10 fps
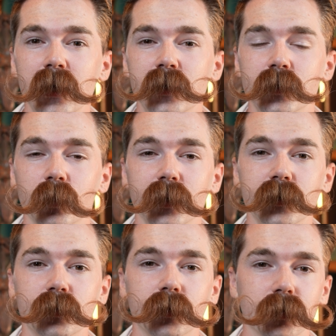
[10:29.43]
So what
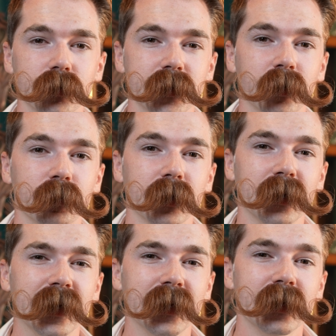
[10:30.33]
this will do is help
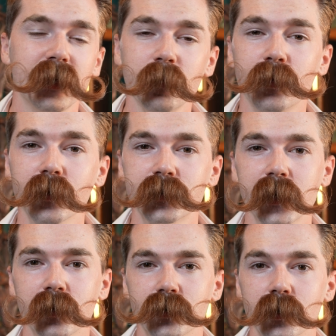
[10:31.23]
keep those
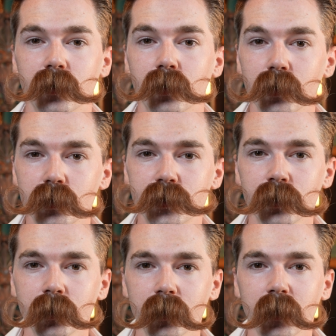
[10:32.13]
hairs
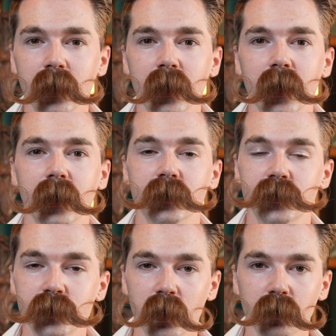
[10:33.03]
looser and
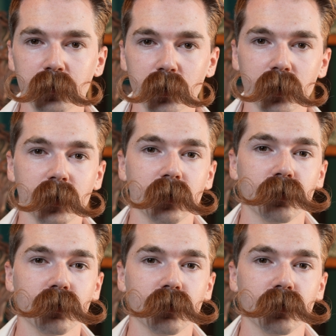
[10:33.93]
softer,